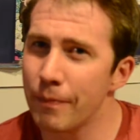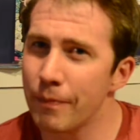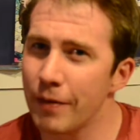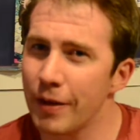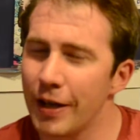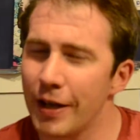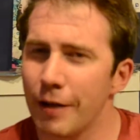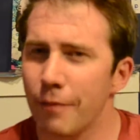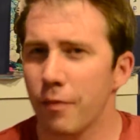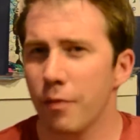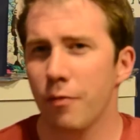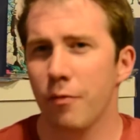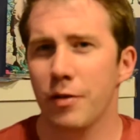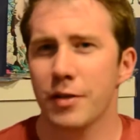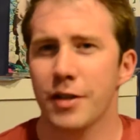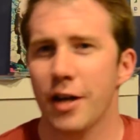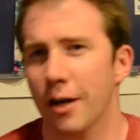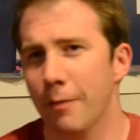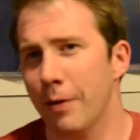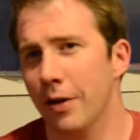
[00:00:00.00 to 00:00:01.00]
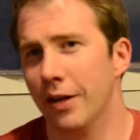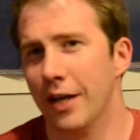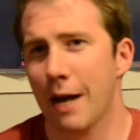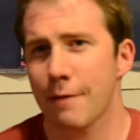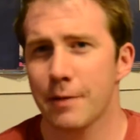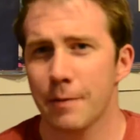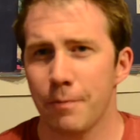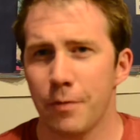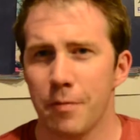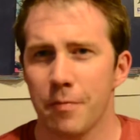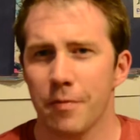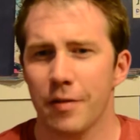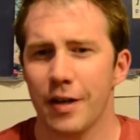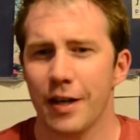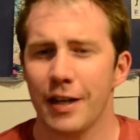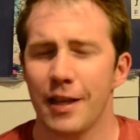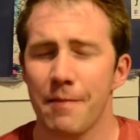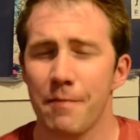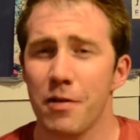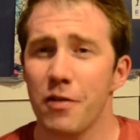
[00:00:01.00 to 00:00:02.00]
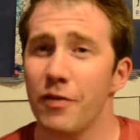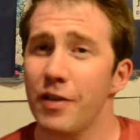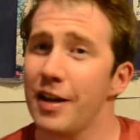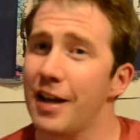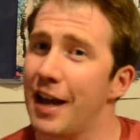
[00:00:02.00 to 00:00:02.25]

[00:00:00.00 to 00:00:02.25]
when we talk about Captain Boomerang in the movie.